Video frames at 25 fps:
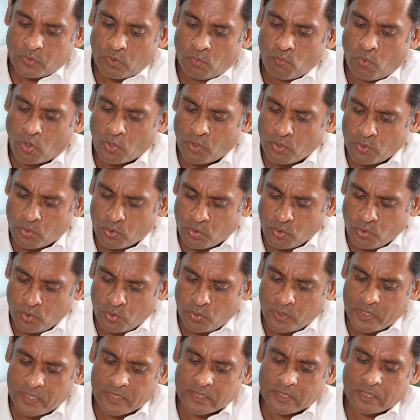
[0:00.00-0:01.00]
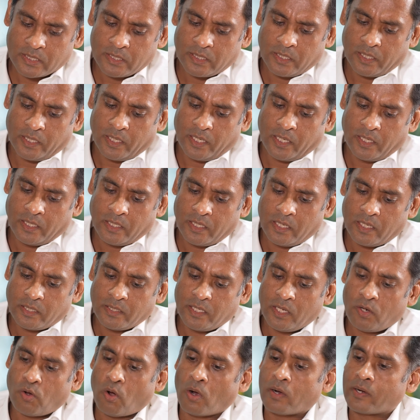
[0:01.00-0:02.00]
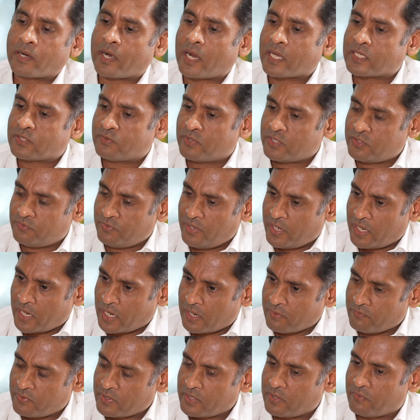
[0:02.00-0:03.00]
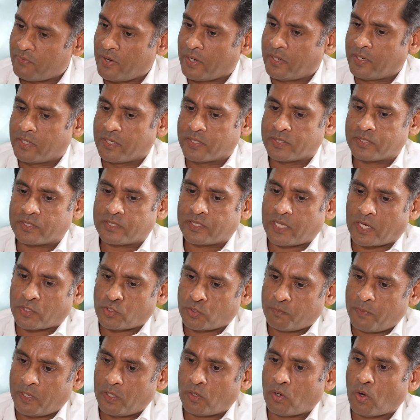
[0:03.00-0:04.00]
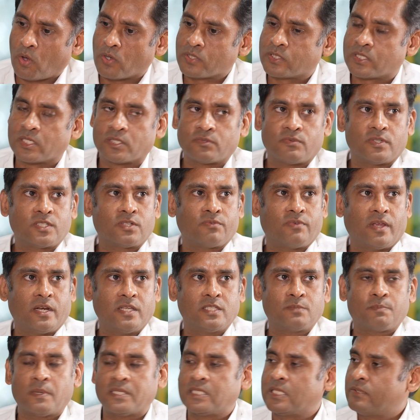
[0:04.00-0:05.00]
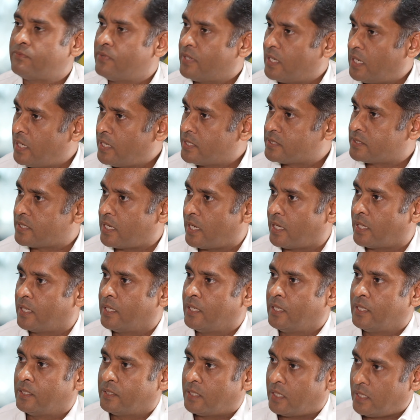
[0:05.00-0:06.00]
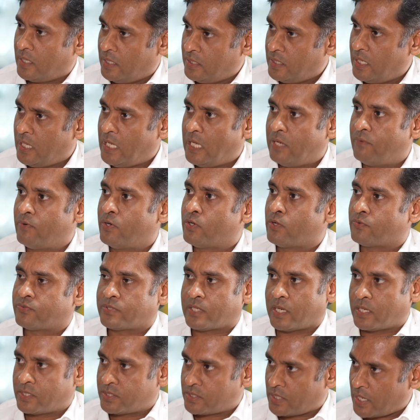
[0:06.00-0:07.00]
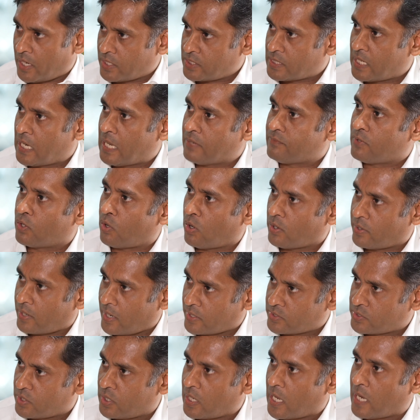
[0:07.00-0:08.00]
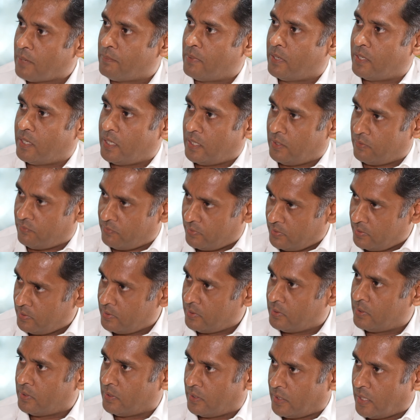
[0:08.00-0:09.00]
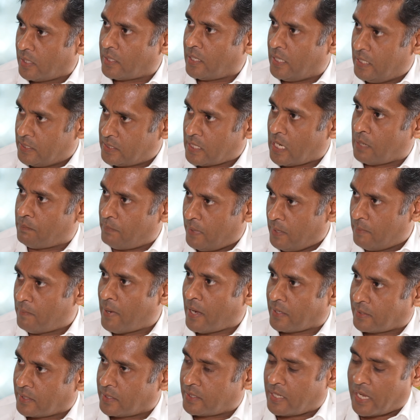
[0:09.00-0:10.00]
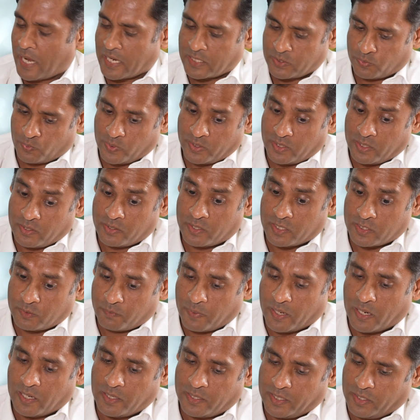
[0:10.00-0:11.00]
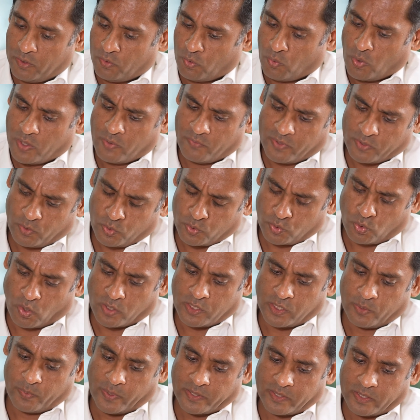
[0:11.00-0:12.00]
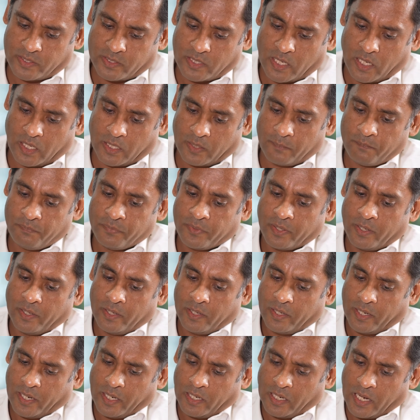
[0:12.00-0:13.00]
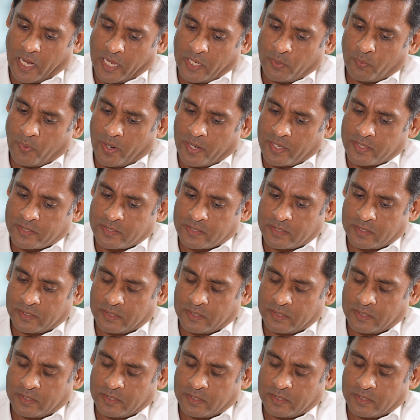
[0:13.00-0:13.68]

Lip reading: what you could do is, in the contracts which we have with the vendors, there should be clauses which very specifically say that in the event of such, I shall have a contractual liability, that he shall pay back the tax with interest penalty or whatever those consequences are. And likewise,